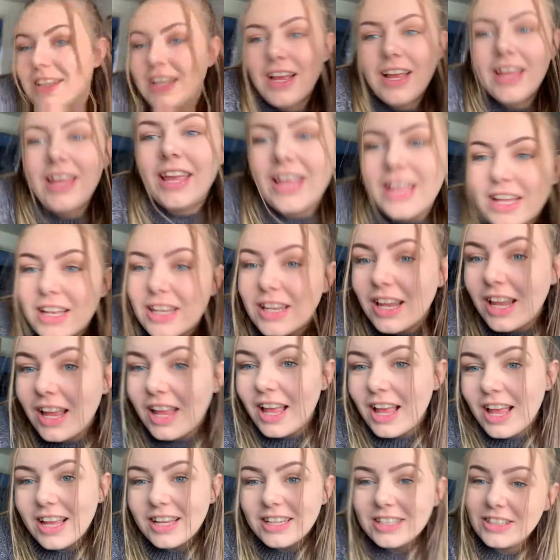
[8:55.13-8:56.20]
lighting
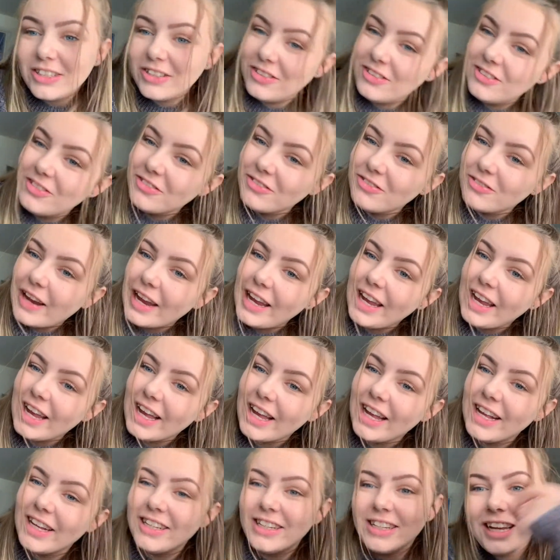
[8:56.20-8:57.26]
is
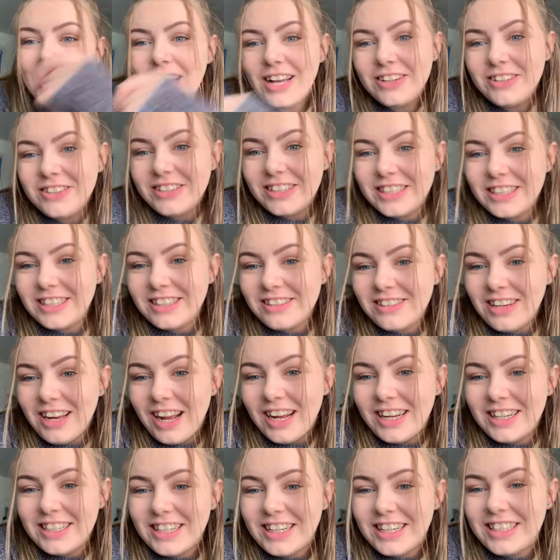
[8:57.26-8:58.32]
great. Look how great this
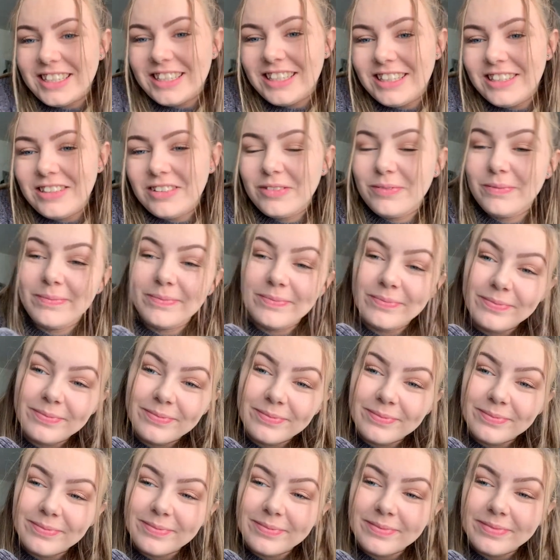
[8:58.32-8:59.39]
lighting
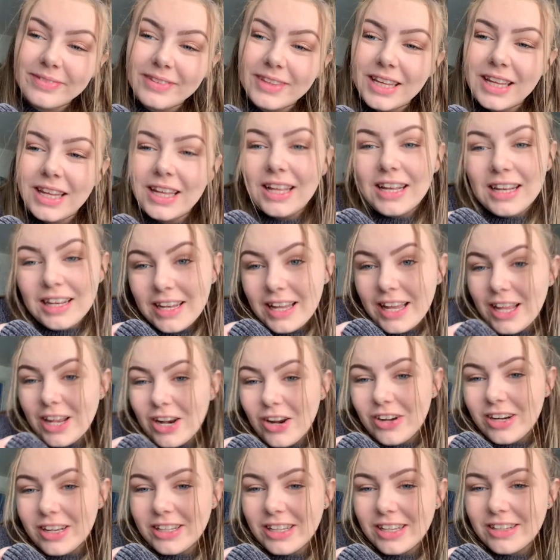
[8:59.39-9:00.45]
is. Lee,
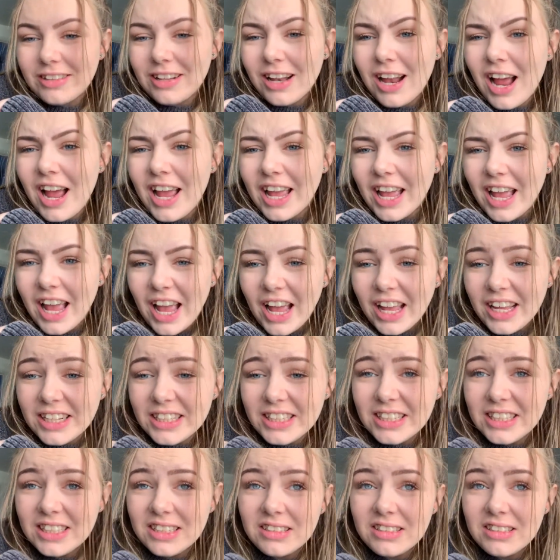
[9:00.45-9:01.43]
look at this lighting.